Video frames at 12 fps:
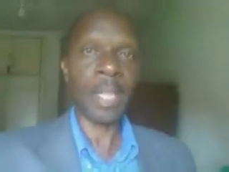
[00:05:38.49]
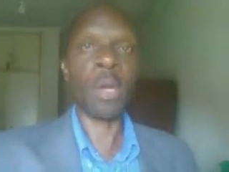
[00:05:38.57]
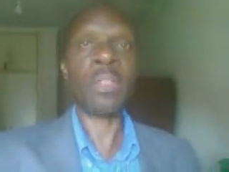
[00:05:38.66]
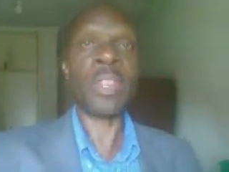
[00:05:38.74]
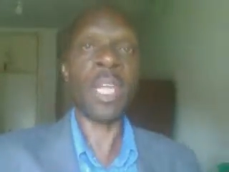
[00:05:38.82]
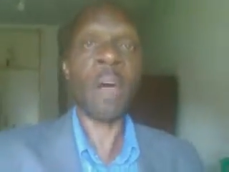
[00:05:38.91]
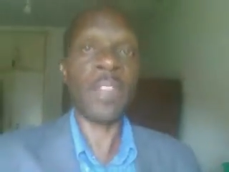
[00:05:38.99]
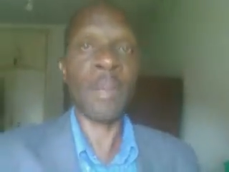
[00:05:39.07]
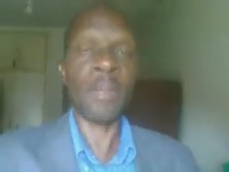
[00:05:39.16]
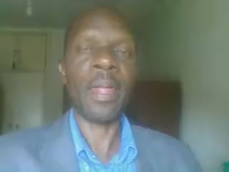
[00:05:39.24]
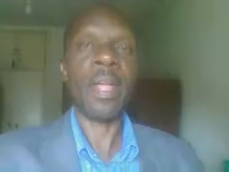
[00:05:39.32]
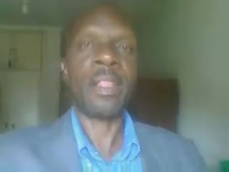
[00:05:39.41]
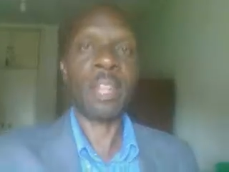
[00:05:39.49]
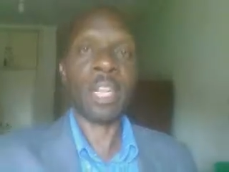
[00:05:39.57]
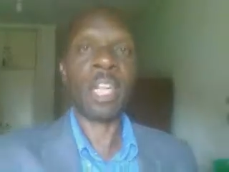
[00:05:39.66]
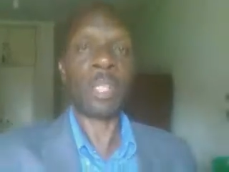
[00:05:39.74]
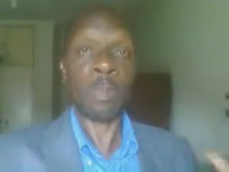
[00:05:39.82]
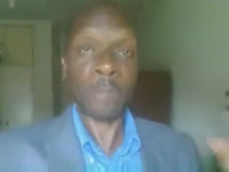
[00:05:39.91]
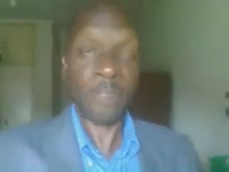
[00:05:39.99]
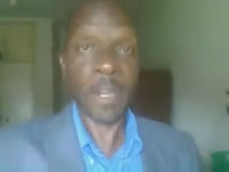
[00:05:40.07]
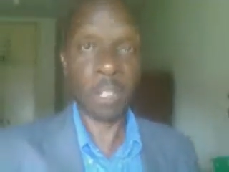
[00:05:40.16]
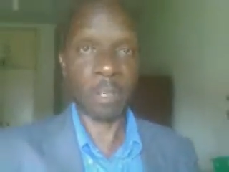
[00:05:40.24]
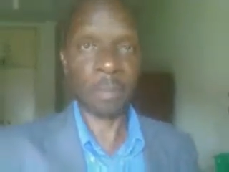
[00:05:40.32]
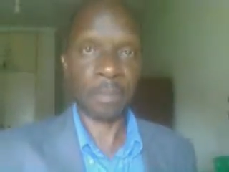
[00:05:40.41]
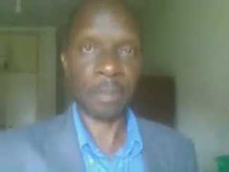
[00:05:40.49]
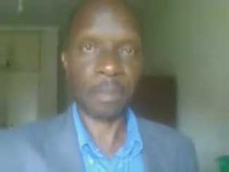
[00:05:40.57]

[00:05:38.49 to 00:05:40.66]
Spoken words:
There were three of them. Three is perfection.